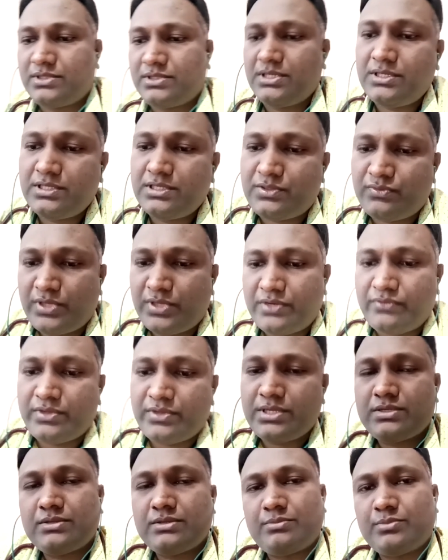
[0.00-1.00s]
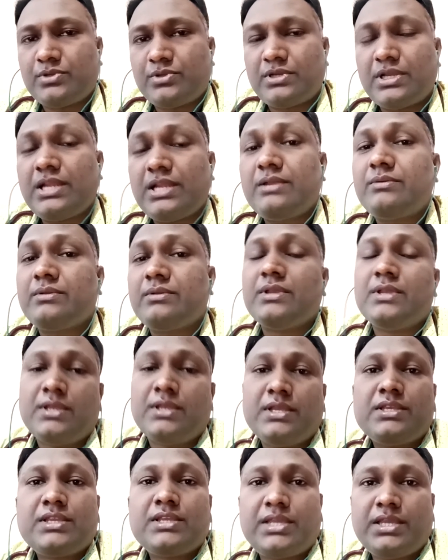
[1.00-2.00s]
Yeah, it's very, very important. And
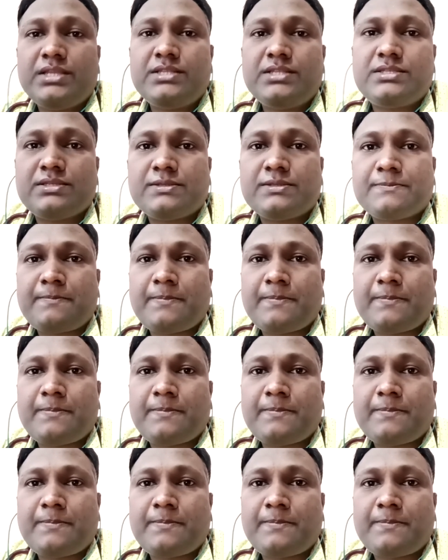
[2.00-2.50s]
kids,